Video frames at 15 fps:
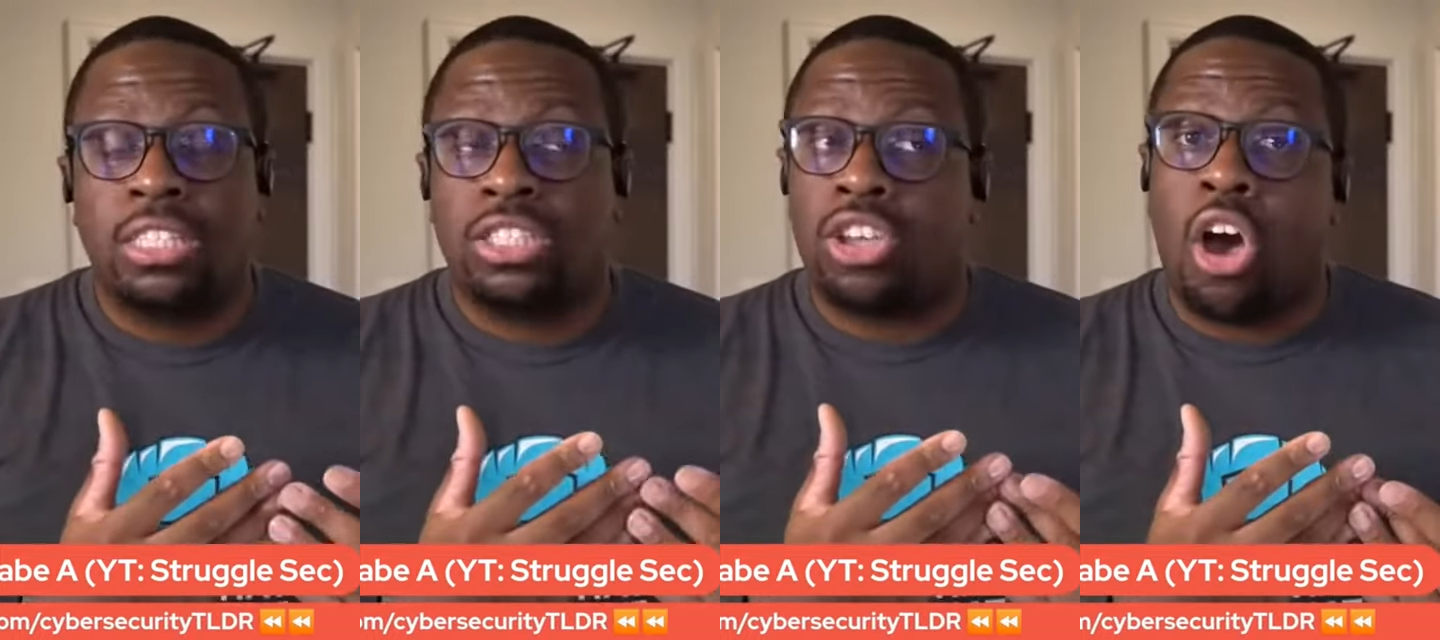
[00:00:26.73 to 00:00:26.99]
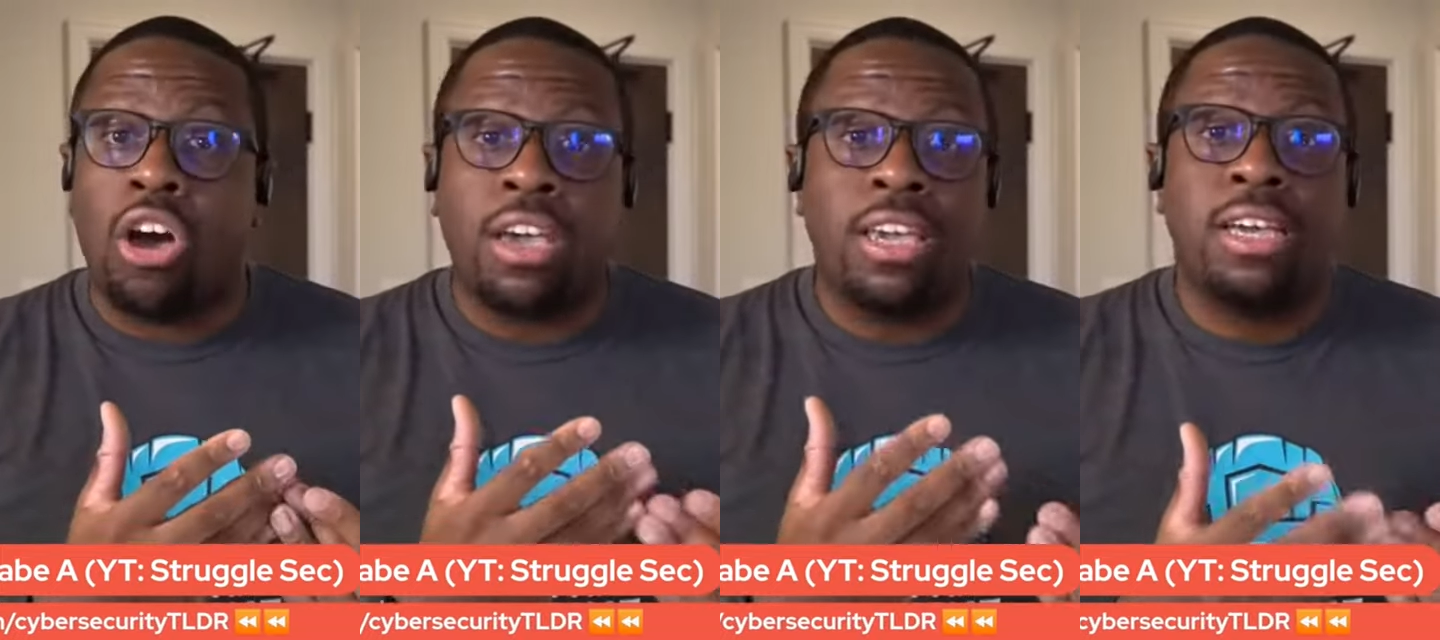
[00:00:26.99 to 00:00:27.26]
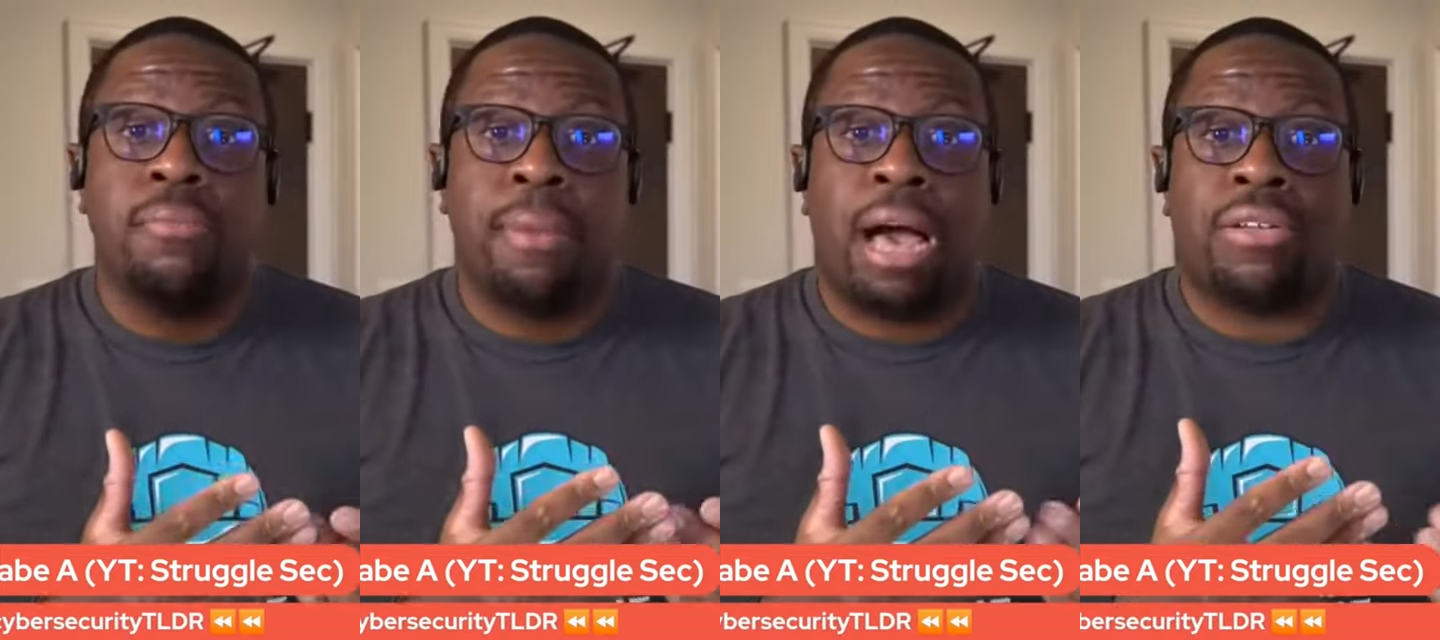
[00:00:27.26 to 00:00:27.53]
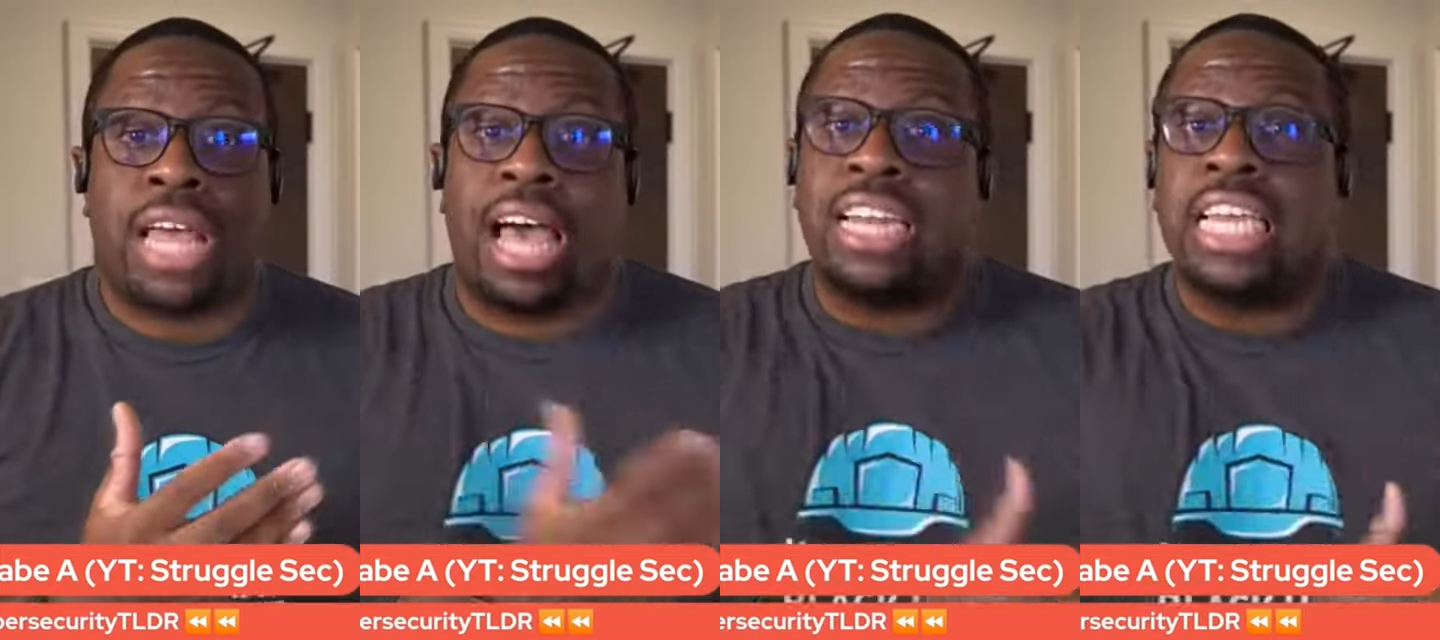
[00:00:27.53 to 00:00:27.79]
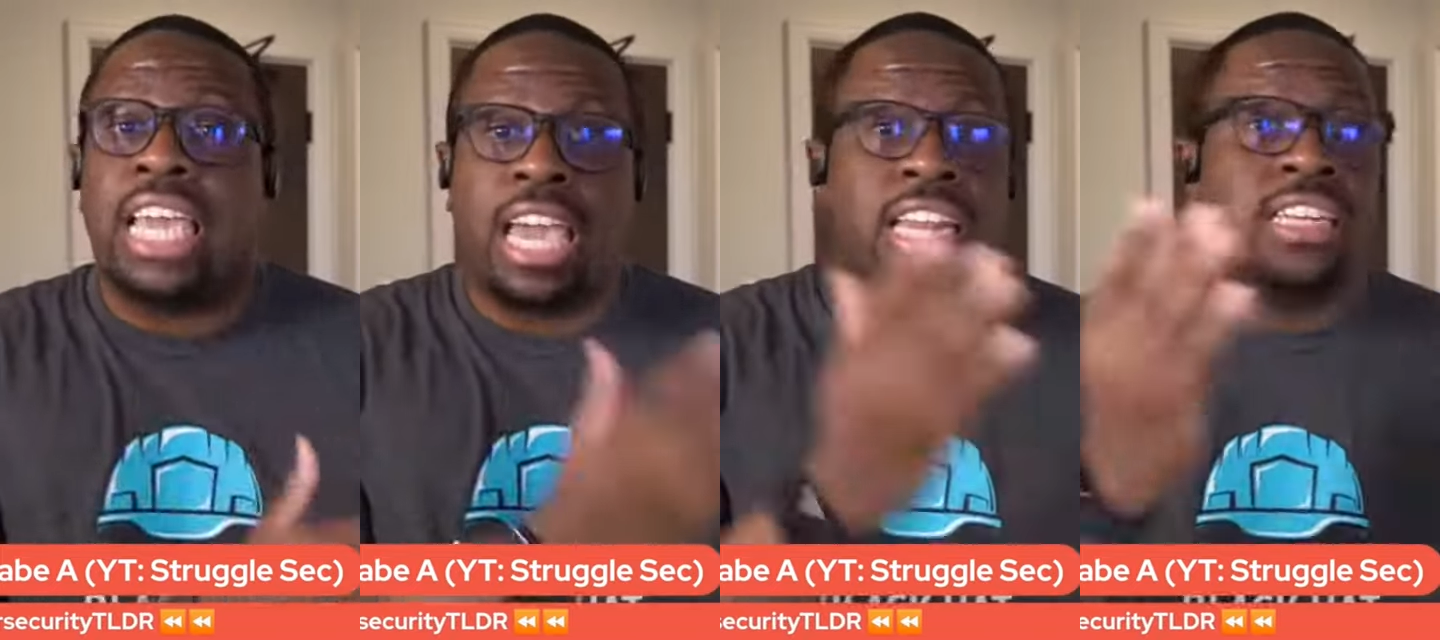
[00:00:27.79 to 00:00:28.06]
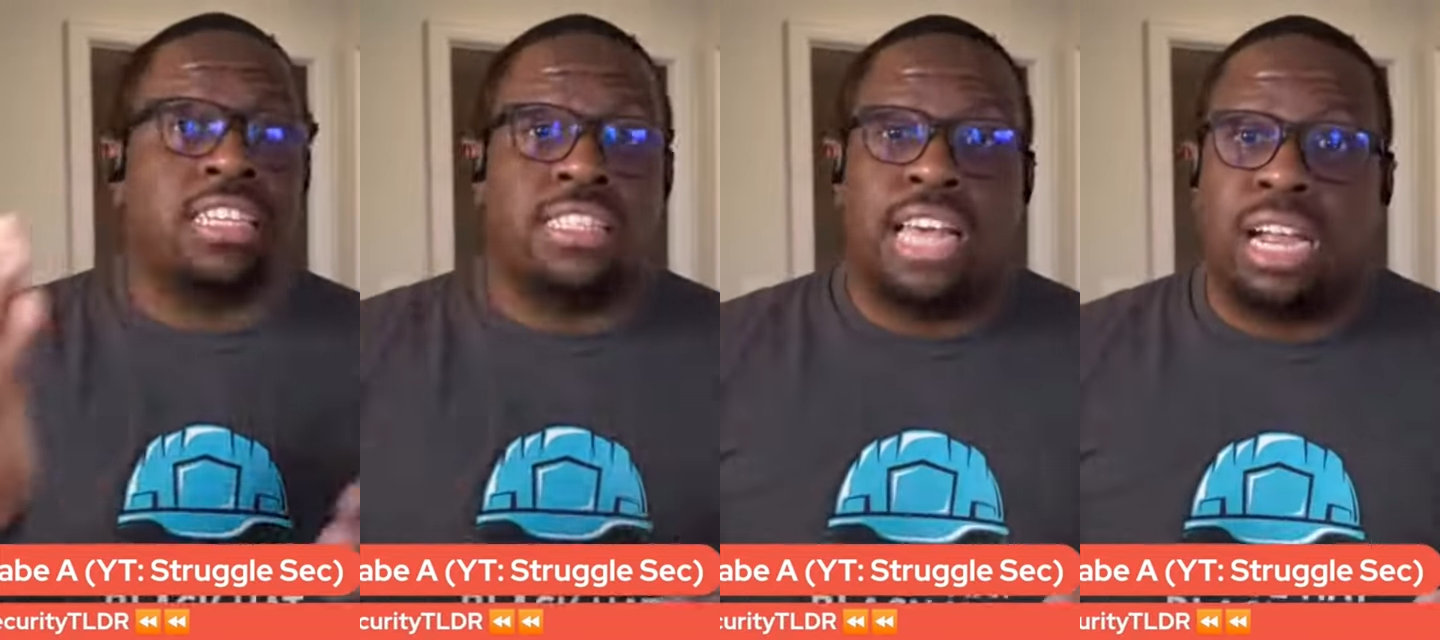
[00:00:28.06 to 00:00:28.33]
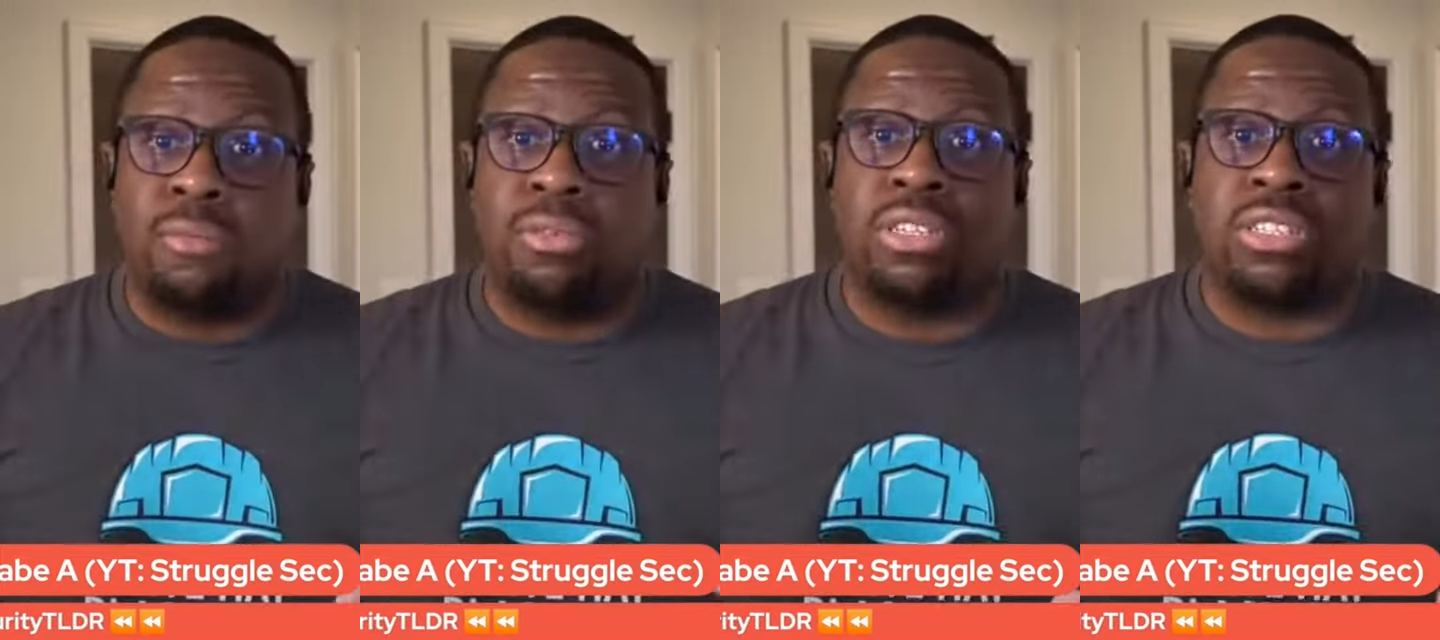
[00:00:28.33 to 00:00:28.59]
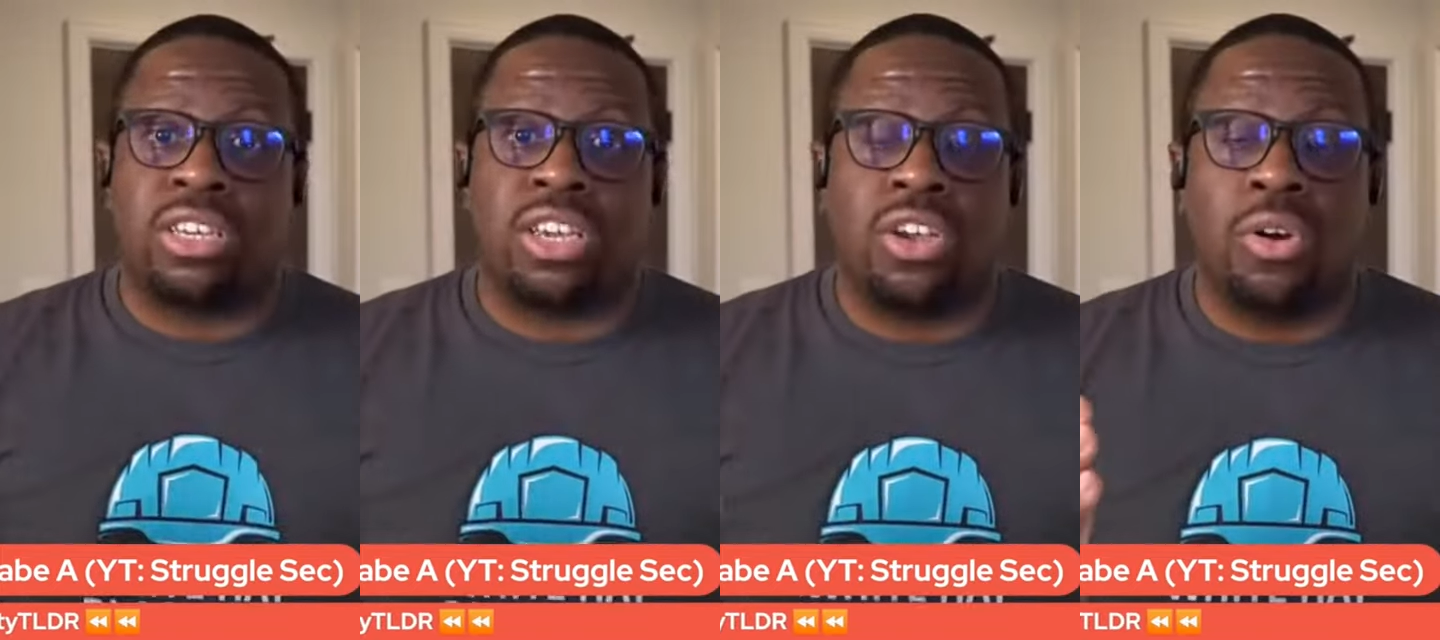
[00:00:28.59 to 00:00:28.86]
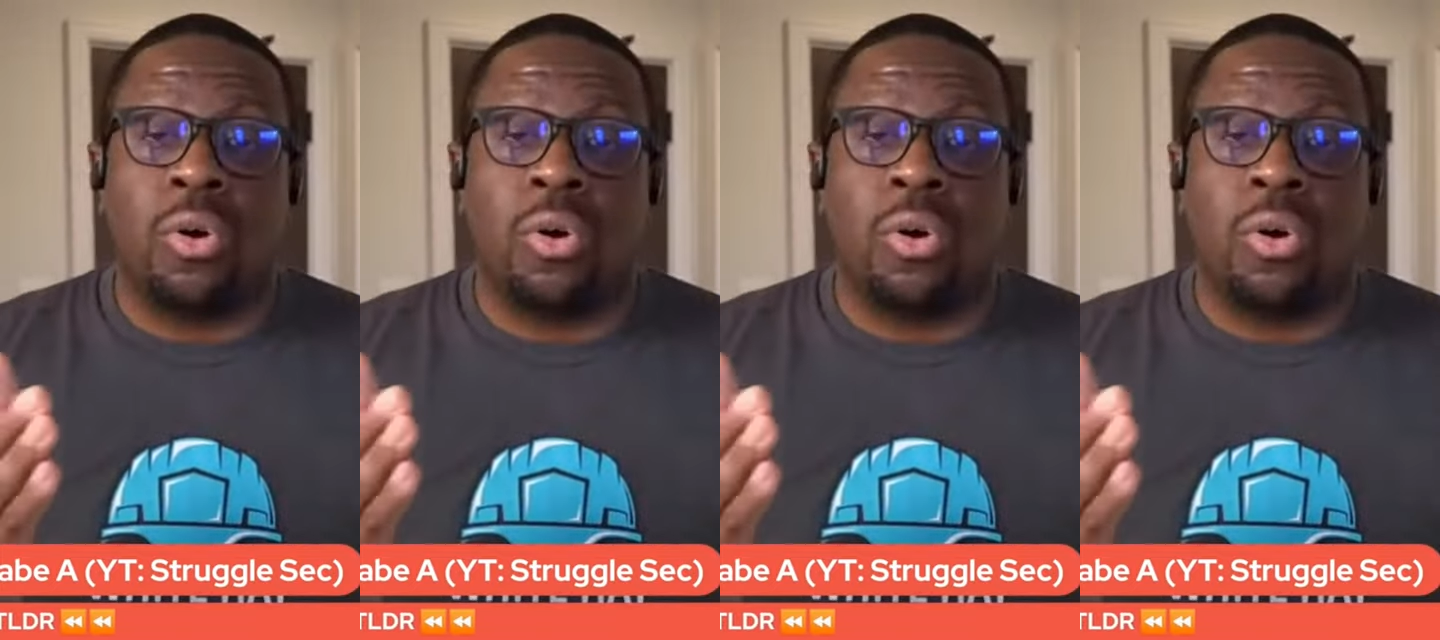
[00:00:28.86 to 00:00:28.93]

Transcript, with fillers: talking about how to get into cybersecurity